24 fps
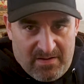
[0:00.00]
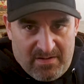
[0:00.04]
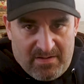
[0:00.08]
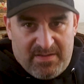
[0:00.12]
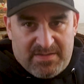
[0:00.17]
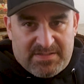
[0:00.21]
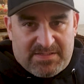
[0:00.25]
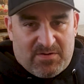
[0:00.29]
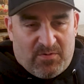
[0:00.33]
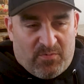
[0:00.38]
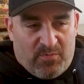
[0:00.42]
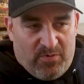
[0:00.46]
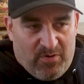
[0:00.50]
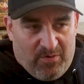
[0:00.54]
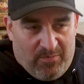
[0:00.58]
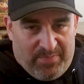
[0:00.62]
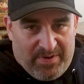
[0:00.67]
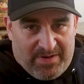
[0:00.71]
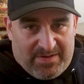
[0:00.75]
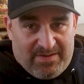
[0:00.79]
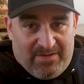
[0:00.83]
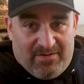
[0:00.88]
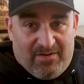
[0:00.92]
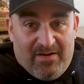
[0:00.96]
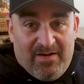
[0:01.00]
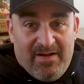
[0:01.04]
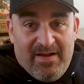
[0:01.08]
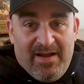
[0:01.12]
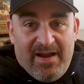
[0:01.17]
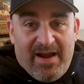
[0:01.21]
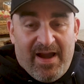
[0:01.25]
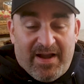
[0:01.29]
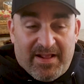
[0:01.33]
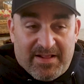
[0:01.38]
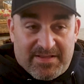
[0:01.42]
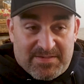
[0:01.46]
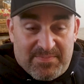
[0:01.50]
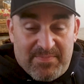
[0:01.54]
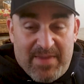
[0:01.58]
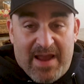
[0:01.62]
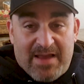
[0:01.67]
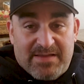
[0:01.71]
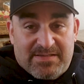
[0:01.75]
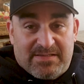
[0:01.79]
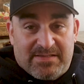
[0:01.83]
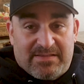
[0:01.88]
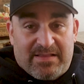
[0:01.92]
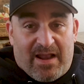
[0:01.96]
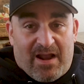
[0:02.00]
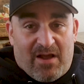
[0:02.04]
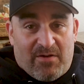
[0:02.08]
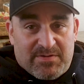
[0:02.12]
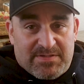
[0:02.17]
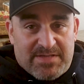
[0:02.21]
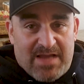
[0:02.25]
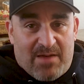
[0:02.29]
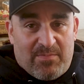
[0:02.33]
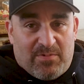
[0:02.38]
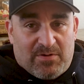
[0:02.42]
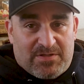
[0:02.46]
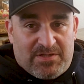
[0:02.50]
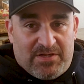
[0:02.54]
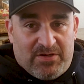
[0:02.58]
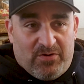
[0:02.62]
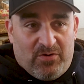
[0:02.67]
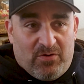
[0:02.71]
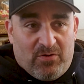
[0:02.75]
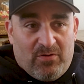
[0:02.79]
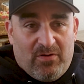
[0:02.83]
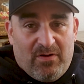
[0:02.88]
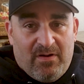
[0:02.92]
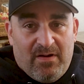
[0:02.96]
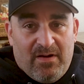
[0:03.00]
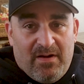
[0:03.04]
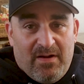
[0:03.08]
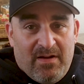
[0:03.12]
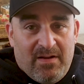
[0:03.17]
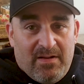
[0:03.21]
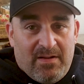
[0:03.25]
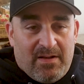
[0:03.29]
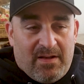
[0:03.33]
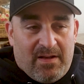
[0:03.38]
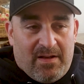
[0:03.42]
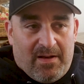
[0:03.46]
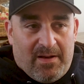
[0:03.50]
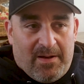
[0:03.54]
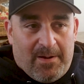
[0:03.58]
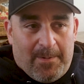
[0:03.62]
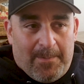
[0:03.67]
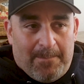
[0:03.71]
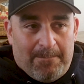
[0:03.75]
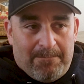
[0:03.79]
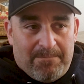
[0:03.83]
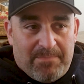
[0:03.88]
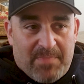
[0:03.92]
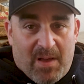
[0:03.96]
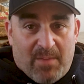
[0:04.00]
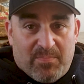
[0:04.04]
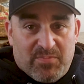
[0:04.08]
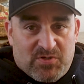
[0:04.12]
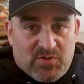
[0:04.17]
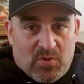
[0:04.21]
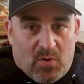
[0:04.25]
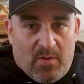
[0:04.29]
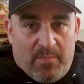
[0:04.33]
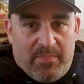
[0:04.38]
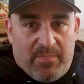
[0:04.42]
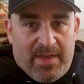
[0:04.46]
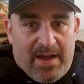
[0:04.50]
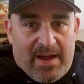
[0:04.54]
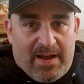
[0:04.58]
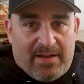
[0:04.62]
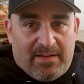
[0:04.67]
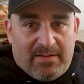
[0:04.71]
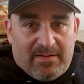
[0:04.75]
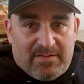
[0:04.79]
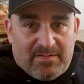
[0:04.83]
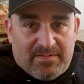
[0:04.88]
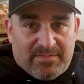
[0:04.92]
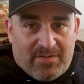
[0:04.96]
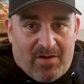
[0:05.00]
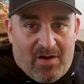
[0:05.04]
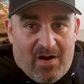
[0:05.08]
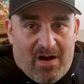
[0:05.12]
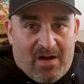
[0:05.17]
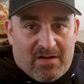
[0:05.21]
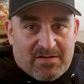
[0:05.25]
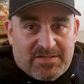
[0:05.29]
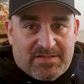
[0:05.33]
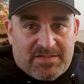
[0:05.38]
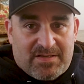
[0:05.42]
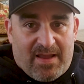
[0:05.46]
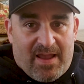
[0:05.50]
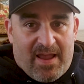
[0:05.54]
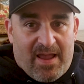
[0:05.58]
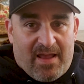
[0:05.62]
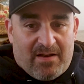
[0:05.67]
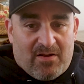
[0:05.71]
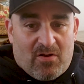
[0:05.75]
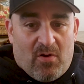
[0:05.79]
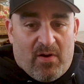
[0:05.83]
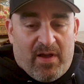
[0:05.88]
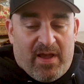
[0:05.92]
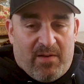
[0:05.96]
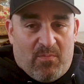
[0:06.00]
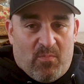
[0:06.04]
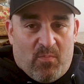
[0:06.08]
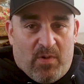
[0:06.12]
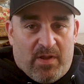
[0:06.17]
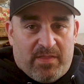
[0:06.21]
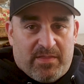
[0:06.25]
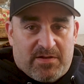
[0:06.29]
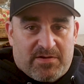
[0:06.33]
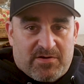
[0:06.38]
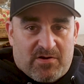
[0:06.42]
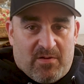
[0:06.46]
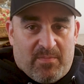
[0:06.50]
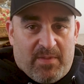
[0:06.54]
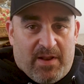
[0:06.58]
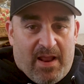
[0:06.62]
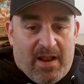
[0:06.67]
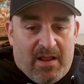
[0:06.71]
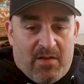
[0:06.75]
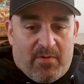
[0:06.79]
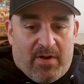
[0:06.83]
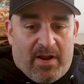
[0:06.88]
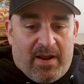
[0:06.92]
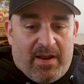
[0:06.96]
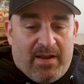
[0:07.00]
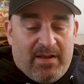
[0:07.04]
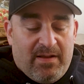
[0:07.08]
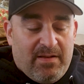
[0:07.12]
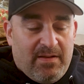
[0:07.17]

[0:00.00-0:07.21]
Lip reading: It's a real big deal. And it's amazing that I was able to absorb that loss and go ahead and win the tournament anyway.